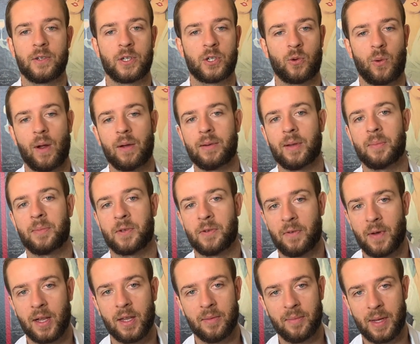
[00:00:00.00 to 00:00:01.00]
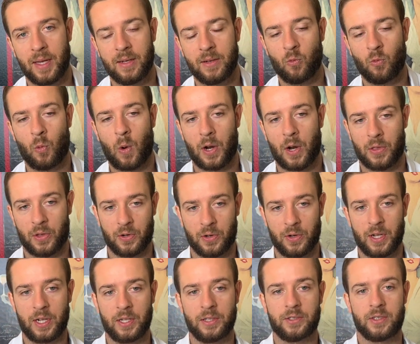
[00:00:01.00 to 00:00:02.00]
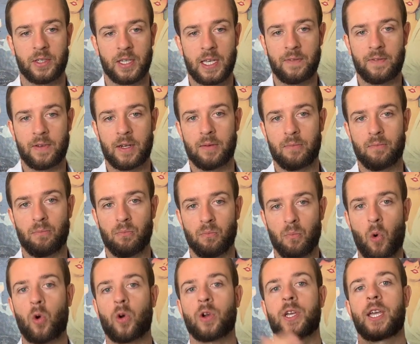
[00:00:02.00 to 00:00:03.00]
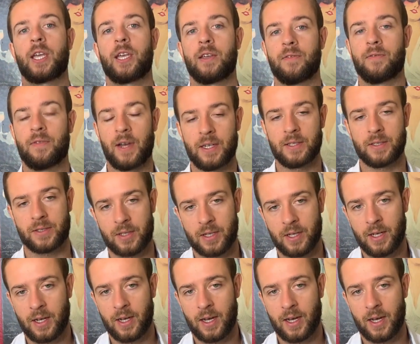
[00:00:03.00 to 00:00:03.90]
ground-up development where there needs even more key events,